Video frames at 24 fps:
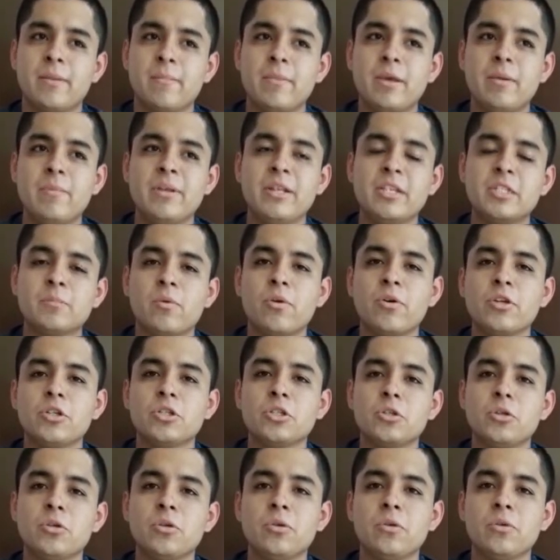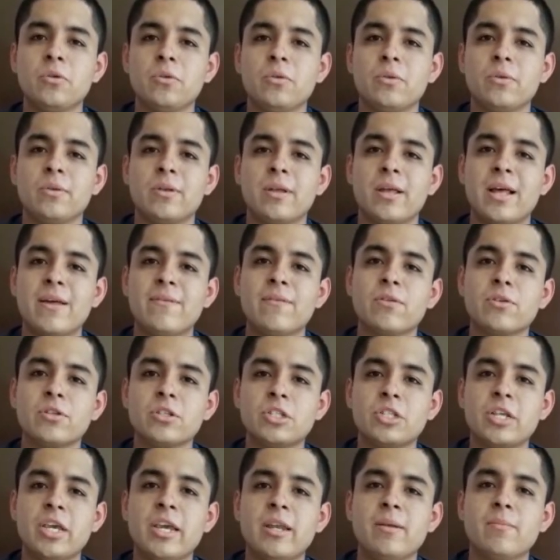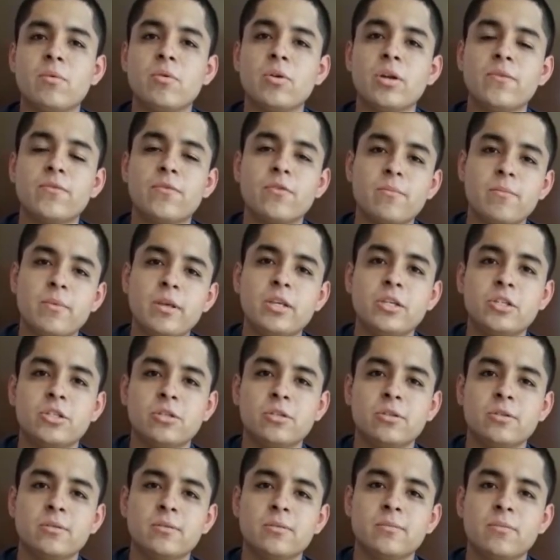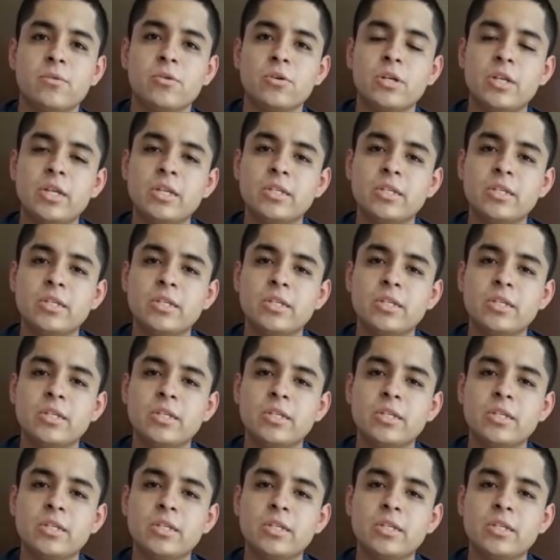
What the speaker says: maybe this point should have contained more information, more